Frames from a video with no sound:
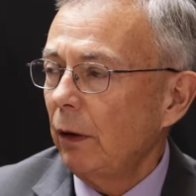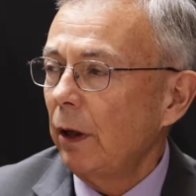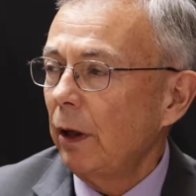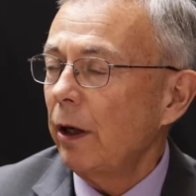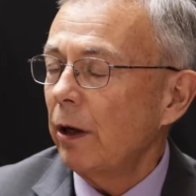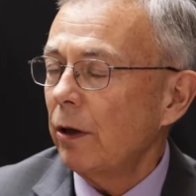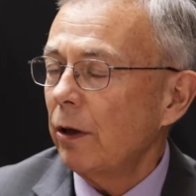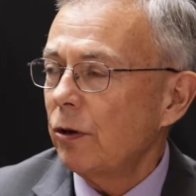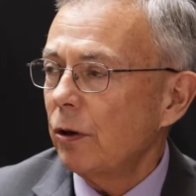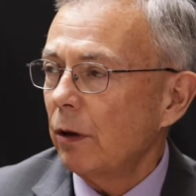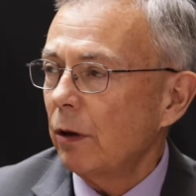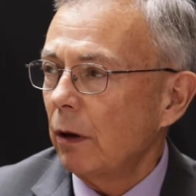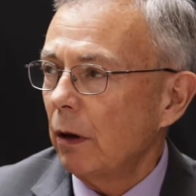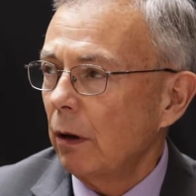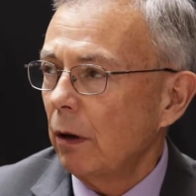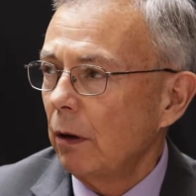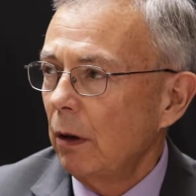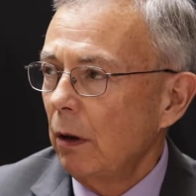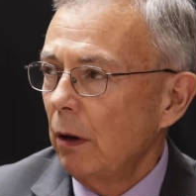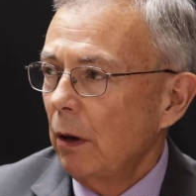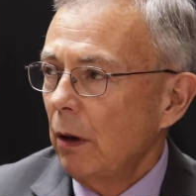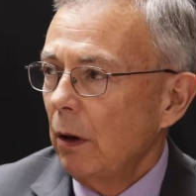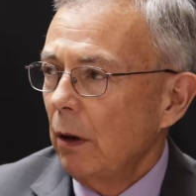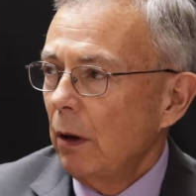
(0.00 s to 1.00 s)
literature
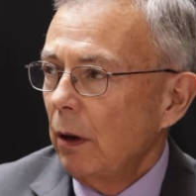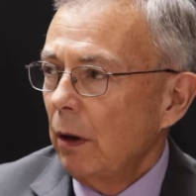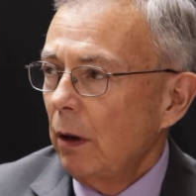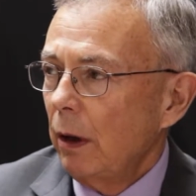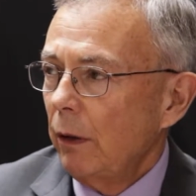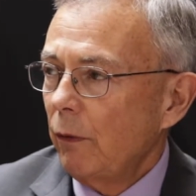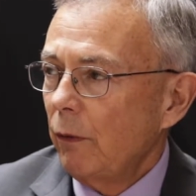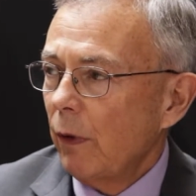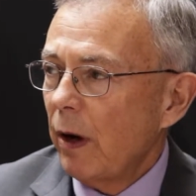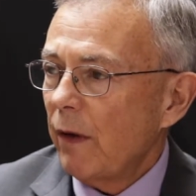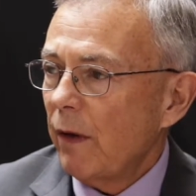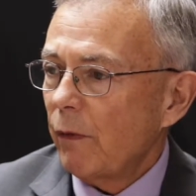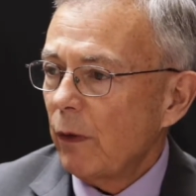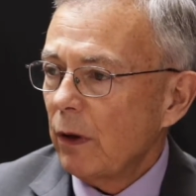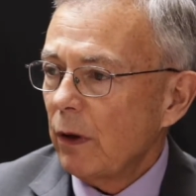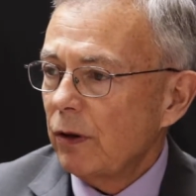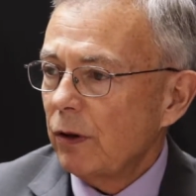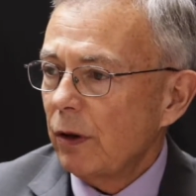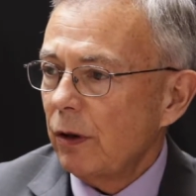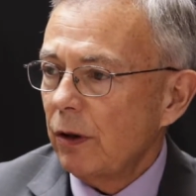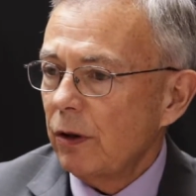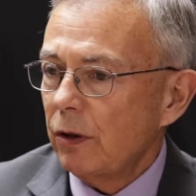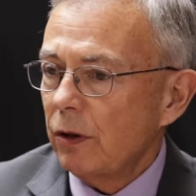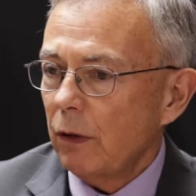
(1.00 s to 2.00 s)
and
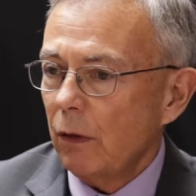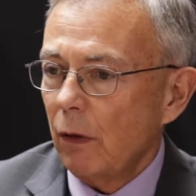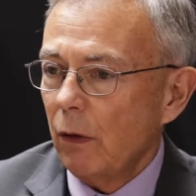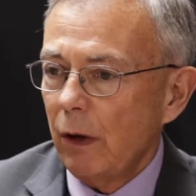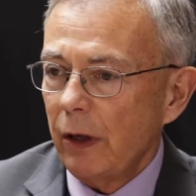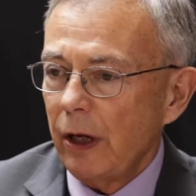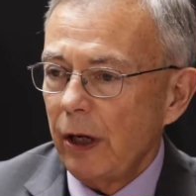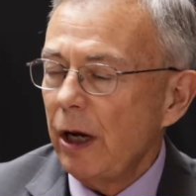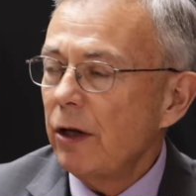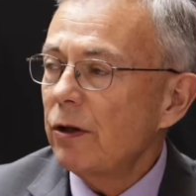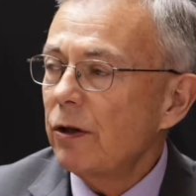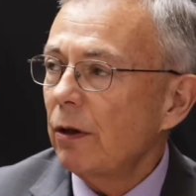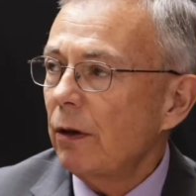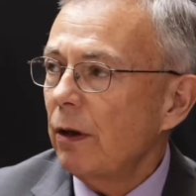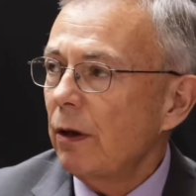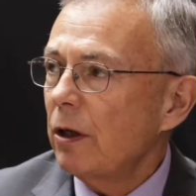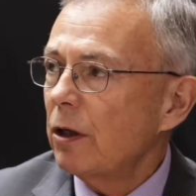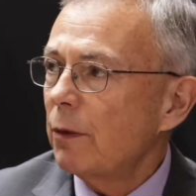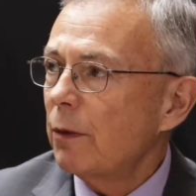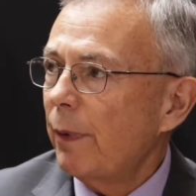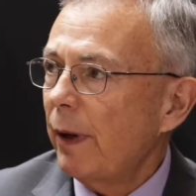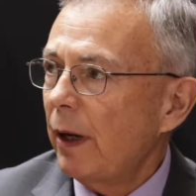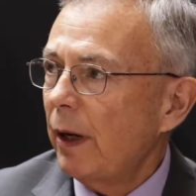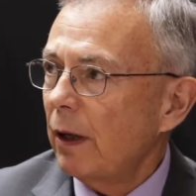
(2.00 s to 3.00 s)
references on each of
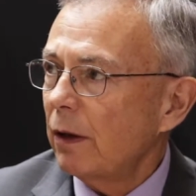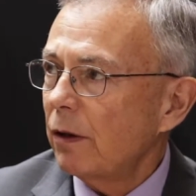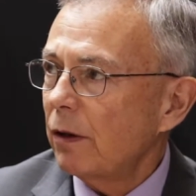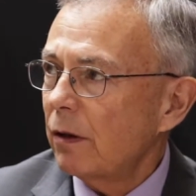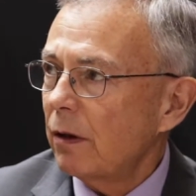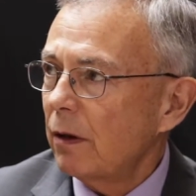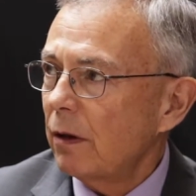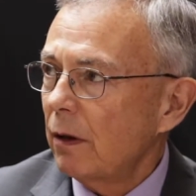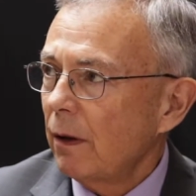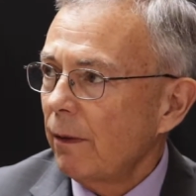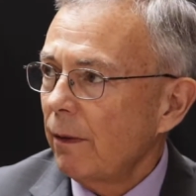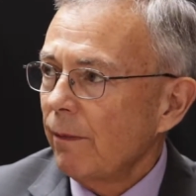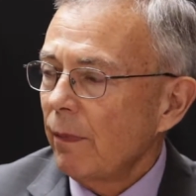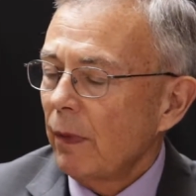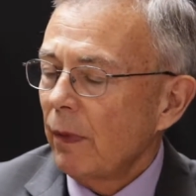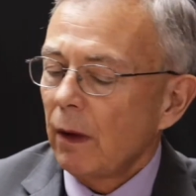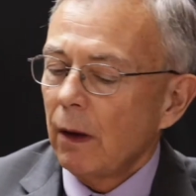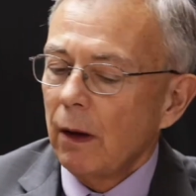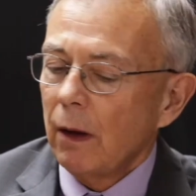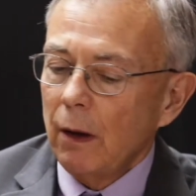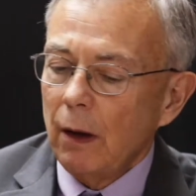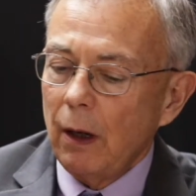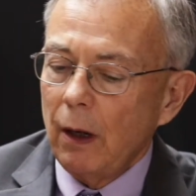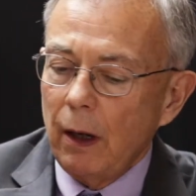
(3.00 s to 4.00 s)
these pests,
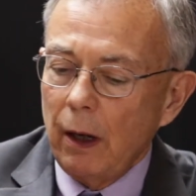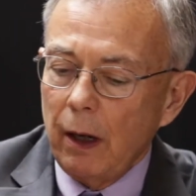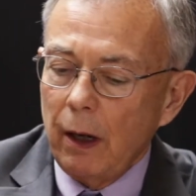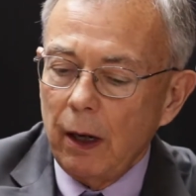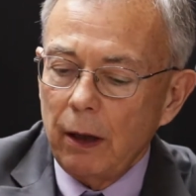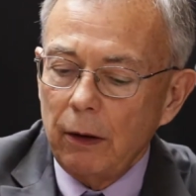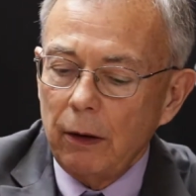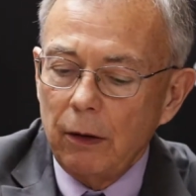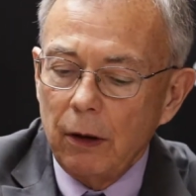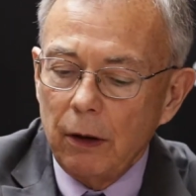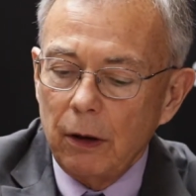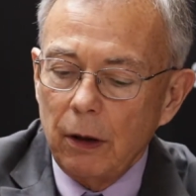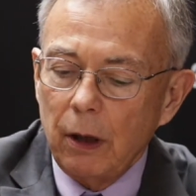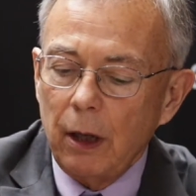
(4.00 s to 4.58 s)
and